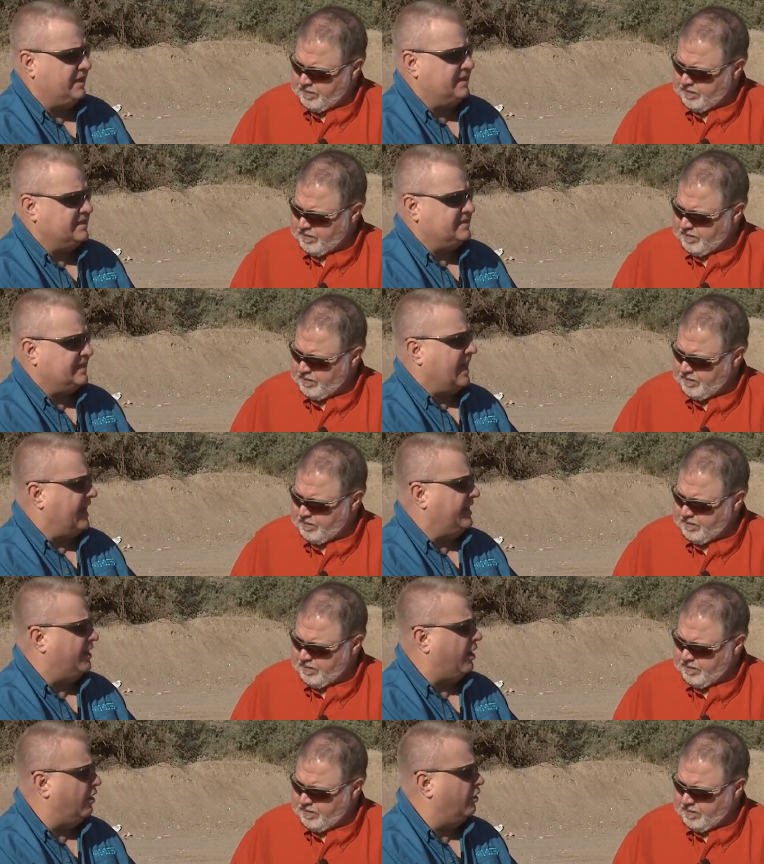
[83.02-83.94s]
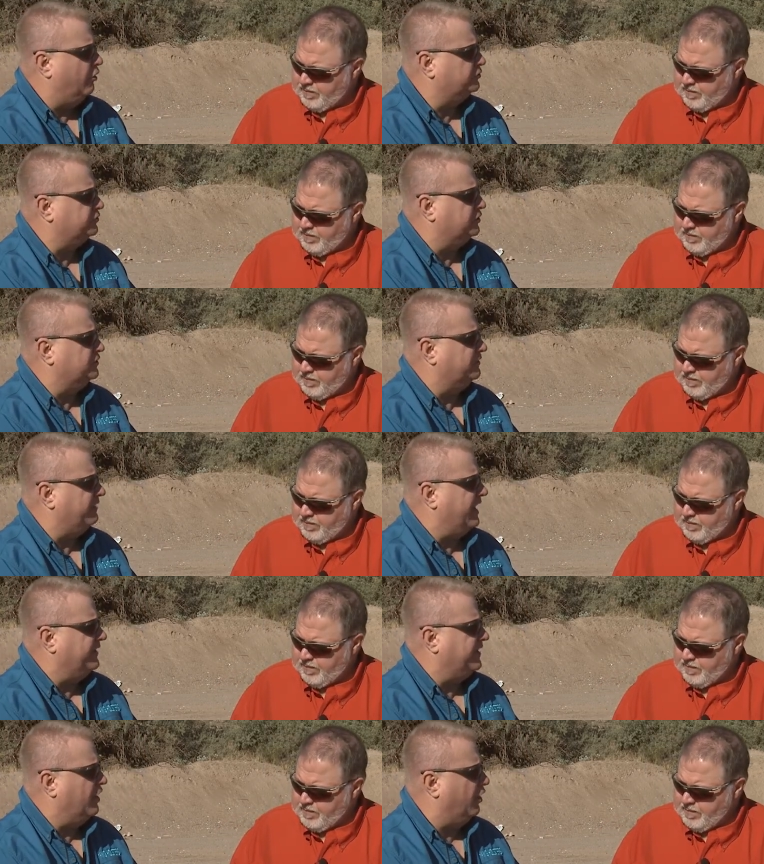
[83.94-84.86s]
Speaker 1: designed our holsters
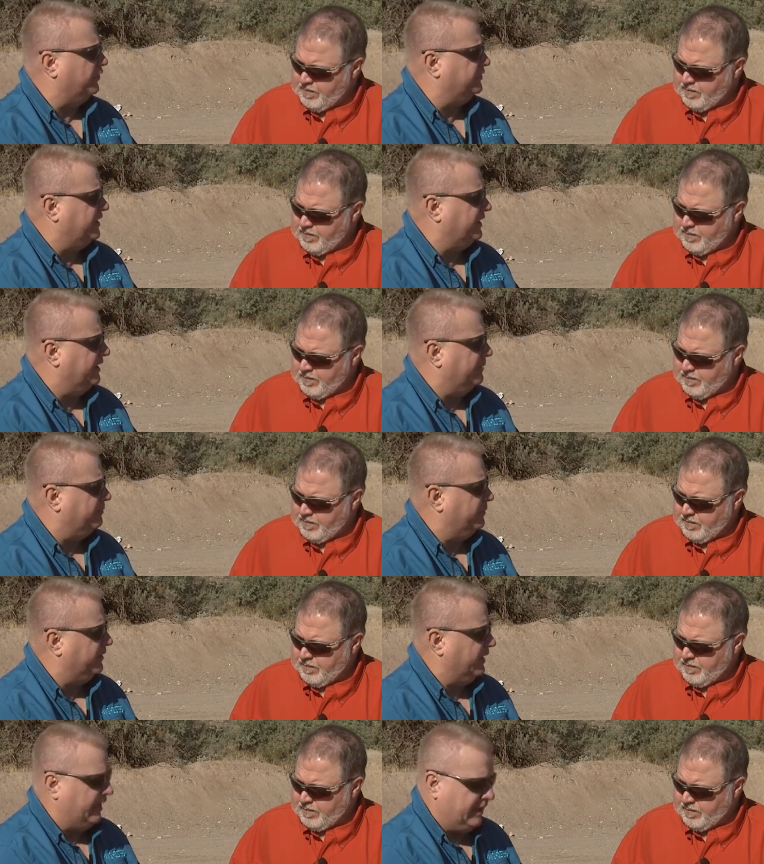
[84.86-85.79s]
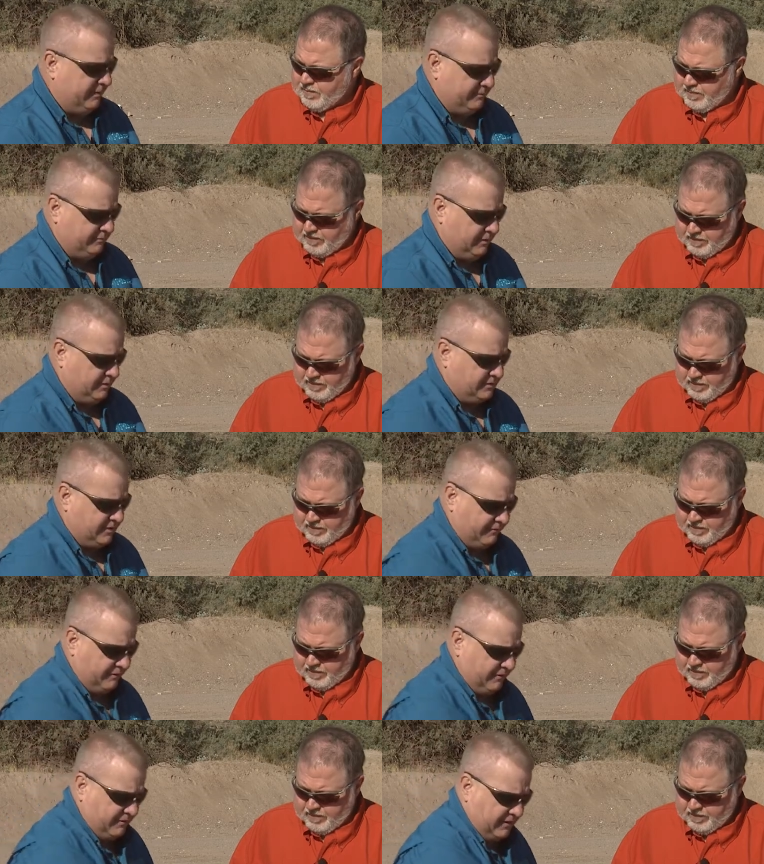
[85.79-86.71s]
around the Ulti-Clip. There's
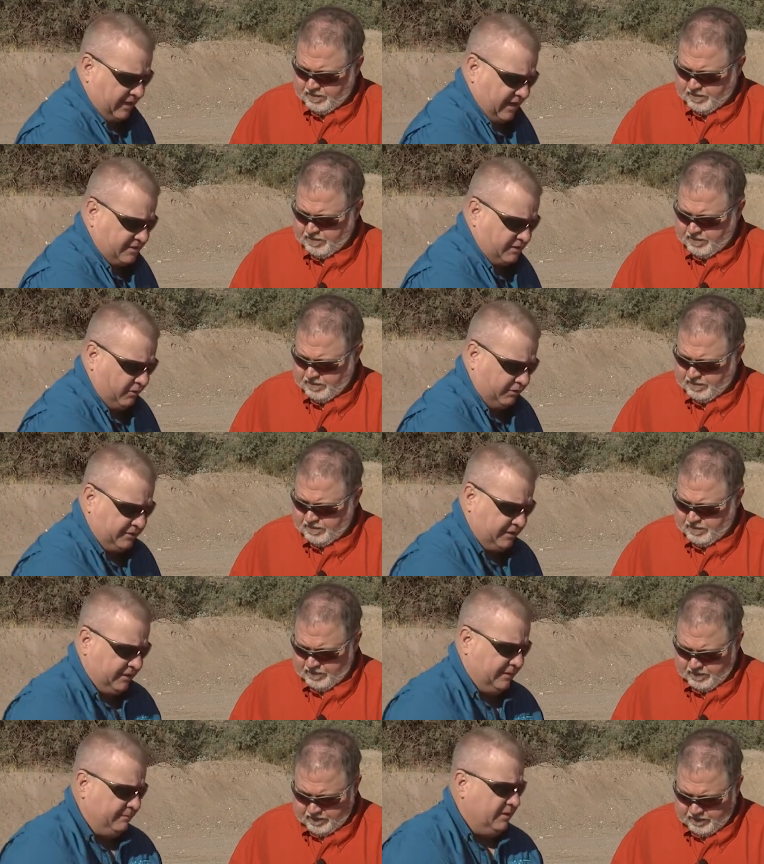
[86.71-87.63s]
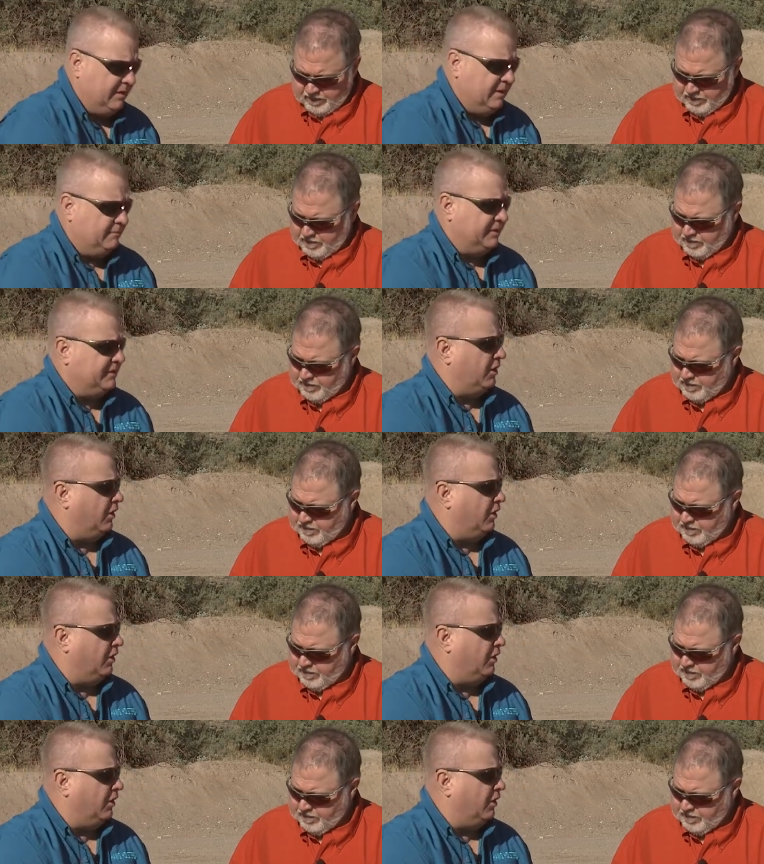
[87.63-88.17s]
several different kinds of Ulti-Clip, but the